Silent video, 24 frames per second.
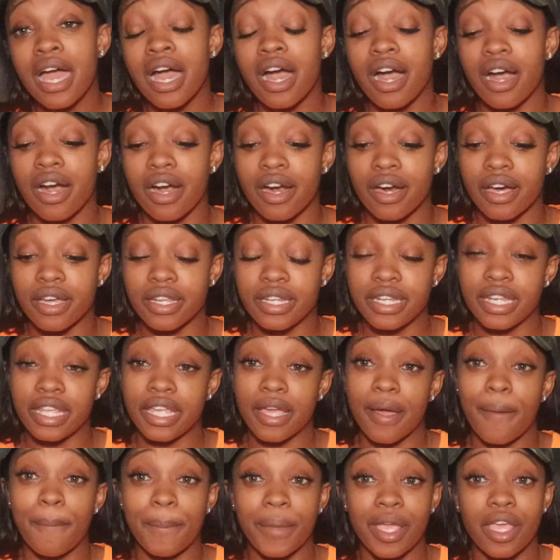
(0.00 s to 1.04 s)

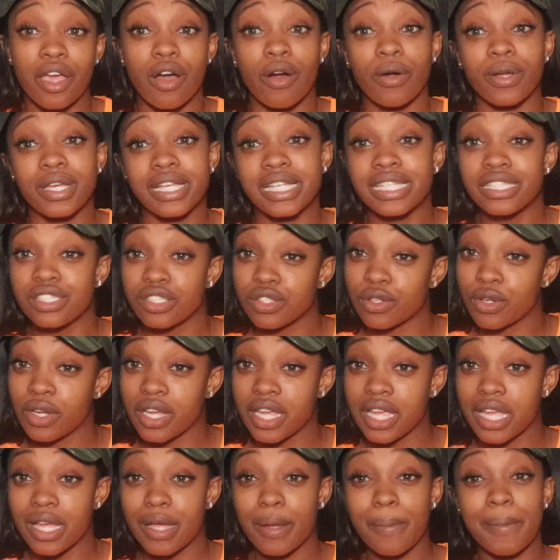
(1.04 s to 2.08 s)
DM me on
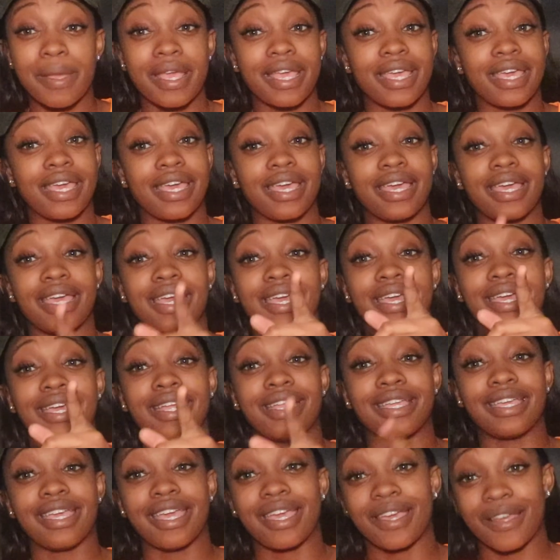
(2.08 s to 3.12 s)
Instagram,
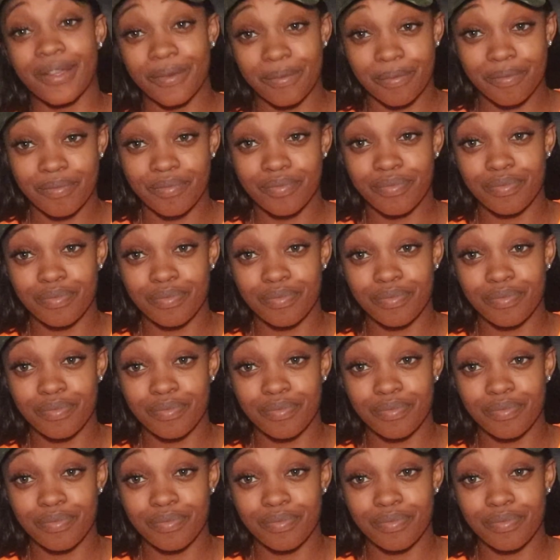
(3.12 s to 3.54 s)
and yeah.